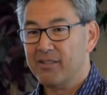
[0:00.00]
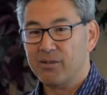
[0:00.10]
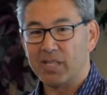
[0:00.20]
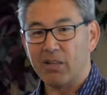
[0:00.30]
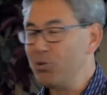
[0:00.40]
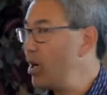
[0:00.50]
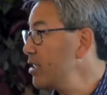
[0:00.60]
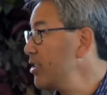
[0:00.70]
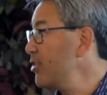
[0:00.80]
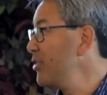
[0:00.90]
Who's it? Lou
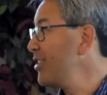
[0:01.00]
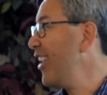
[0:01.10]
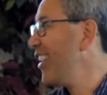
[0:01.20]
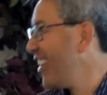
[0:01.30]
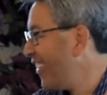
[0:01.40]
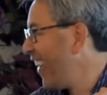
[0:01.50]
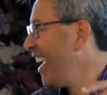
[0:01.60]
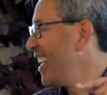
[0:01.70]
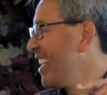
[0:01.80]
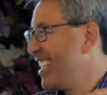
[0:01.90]
Gossett Jr.,
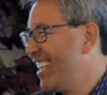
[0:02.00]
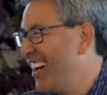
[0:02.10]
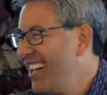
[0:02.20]
right?